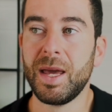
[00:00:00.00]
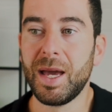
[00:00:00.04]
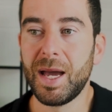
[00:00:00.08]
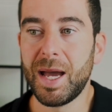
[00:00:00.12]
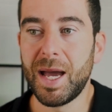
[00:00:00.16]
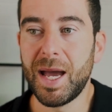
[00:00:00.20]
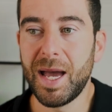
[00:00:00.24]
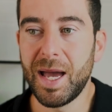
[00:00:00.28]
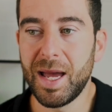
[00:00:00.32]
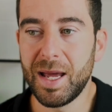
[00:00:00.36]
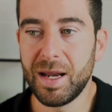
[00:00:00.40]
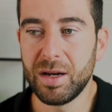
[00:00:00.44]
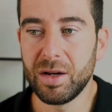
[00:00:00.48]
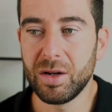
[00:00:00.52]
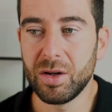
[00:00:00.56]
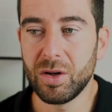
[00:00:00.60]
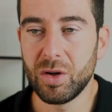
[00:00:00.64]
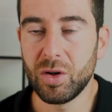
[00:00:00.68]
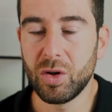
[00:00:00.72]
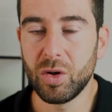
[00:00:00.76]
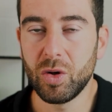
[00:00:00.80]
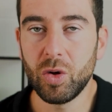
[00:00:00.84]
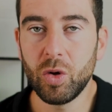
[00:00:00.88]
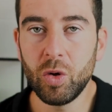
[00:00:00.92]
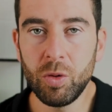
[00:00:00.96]
And
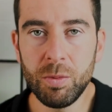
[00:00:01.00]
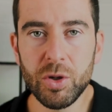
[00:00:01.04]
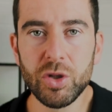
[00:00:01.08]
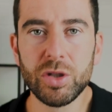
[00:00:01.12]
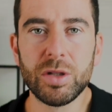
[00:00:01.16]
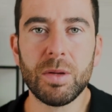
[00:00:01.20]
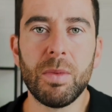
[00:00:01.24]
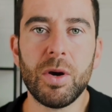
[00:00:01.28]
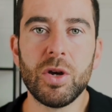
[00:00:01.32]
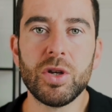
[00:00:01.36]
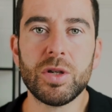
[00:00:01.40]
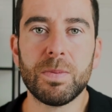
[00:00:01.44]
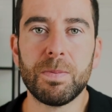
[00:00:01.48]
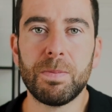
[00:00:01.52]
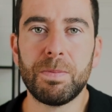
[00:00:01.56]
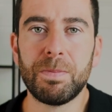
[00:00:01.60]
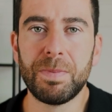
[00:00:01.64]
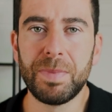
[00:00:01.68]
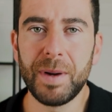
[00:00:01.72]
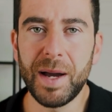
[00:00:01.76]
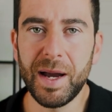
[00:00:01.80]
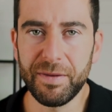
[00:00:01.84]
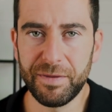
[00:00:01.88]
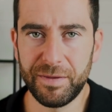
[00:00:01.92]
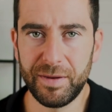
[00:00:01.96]
almost the most
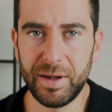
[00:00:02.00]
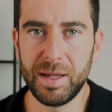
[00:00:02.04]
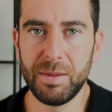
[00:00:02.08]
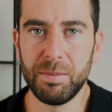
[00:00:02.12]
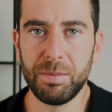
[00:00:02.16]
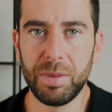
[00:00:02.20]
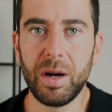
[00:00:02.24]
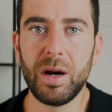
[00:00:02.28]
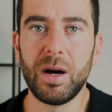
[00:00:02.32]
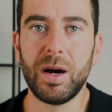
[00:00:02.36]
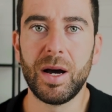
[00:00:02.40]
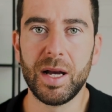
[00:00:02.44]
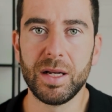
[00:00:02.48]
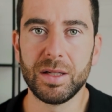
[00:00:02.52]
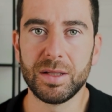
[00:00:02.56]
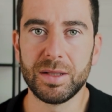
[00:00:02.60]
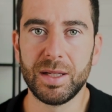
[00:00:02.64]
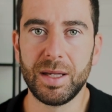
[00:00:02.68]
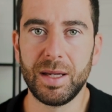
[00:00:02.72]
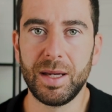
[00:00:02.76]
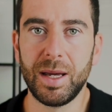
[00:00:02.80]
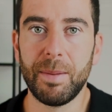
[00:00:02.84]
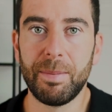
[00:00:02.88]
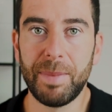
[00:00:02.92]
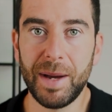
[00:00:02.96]
baffling part
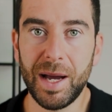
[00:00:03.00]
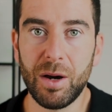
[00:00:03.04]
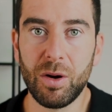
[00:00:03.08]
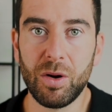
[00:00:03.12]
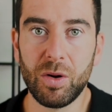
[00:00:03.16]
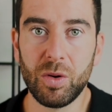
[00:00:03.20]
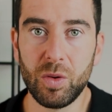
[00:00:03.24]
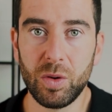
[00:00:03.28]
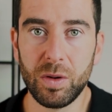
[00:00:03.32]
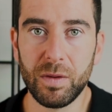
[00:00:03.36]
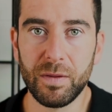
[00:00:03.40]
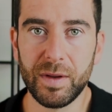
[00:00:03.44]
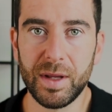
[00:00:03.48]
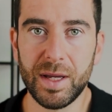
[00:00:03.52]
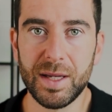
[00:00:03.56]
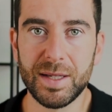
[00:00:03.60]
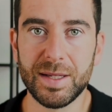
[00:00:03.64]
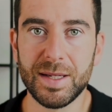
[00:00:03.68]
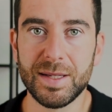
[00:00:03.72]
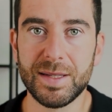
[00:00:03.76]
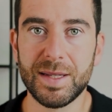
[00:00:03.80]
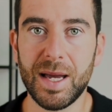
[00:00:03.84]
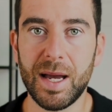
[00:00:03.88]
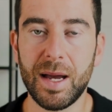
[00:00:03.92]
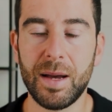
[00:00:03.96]
actually about all of this
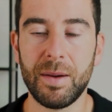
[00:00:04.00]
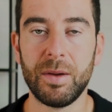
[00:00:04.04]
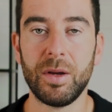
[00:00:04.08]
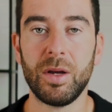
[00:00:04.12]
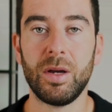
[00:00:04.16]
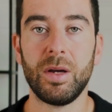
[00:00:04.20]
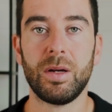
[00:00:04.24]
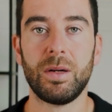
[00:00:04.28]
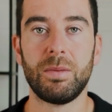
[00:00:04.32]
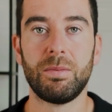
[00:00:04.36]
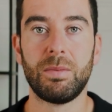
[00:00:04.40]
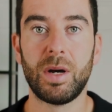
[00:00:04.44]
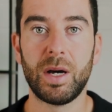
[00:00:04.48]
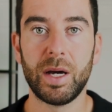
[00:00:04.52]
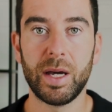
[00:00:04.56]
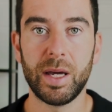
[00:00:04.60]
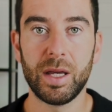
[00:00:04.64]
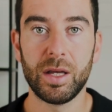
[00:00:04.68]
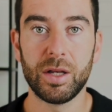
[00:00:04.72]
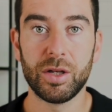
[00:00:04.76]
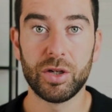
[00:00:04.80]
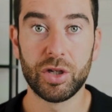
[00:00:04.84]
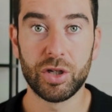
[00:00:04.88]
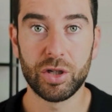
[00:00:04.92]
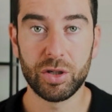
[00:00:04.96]
is that
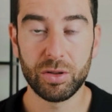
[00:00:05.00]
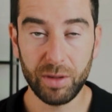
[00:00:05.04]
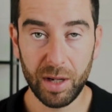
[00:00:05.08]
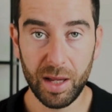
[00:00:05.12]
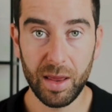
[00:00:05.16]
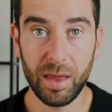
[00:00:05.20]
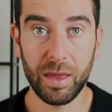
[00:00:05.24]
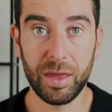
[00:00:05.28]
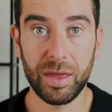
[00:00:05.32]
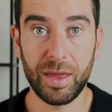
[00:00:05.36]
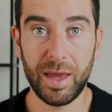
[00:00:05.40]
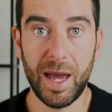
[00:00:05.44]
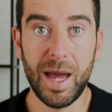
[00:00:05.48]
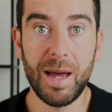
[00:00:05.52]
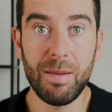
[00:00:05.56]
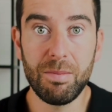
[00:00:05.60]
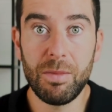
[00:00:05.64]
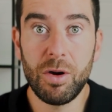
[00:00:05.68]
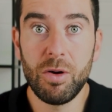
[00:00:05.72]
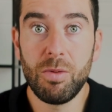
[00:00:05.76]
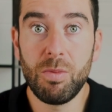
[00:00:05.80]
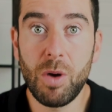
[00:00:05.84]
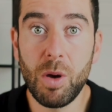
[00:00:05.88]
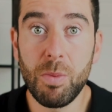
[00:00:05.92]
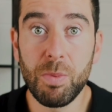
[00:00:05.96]
my strength and
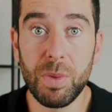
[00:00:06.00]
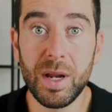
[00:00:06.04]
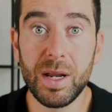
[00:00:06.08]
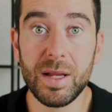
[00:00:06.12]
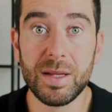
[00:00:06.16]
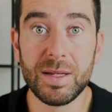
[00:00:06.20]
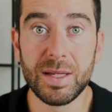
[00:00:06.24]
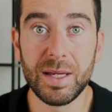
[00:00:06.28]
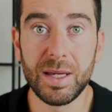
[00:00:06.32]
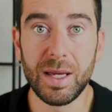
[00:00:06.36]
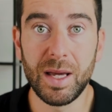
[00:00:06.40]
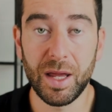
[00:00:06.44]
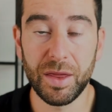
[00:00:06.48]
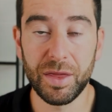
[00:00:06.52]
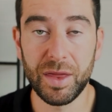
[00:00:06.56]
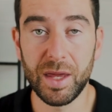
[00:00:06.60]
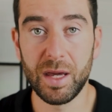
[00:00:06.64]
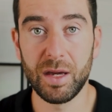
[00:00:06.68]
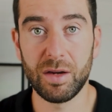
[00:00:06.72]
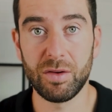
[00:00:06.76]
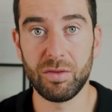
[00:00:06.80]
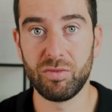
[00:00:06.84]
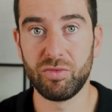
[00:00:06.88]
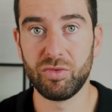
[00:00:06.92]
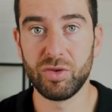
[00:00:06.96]
my mobility, I
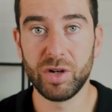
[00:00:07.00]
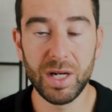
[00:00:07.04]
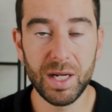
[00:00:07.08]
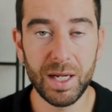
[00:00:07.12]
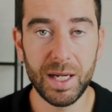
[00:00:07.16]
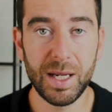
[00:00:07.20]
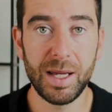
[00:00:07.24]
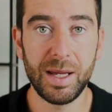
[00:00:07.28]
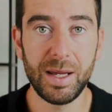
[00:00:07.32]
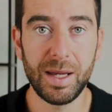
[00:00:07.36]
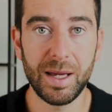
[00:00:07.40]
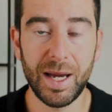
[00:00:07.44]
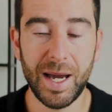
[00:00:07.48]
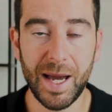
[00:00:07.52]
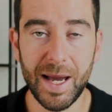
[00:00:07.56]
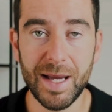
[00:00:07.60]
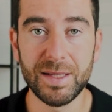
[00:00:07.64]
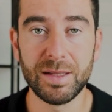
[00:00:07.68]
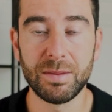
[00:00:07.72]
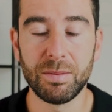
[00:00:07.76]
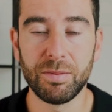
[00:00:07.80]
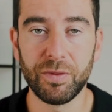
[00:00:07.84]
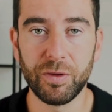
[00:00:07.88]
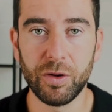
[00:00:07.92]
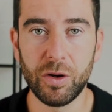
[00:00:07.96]
think, really
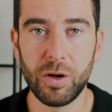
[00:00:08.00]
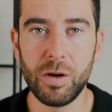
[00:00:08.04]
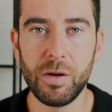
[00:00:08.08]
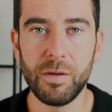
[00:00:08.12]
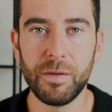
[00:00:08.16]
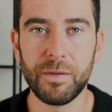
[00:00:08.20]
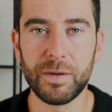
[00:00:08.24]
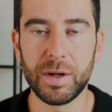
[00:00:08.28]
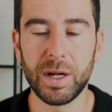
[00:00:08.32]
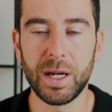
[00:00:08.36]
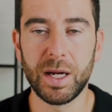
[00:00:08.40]
has improved.